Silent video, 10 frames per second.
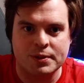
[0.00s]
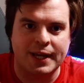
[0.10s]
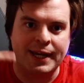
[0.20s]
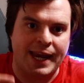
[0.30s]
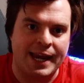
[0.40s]
the
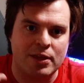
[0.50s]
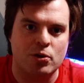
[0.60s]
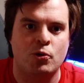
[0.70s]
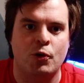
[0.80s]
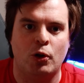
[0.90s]
key that
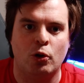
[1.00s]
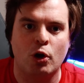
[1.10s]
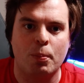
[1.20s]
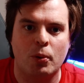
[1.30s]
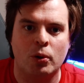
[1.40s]
you do a
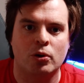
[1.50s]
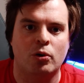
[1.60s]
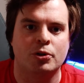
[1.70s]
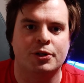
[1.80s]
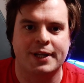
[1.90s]
lookup on
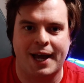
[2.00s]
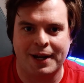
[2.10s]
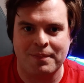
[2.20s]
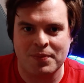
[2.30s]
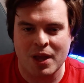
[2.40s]
on your data.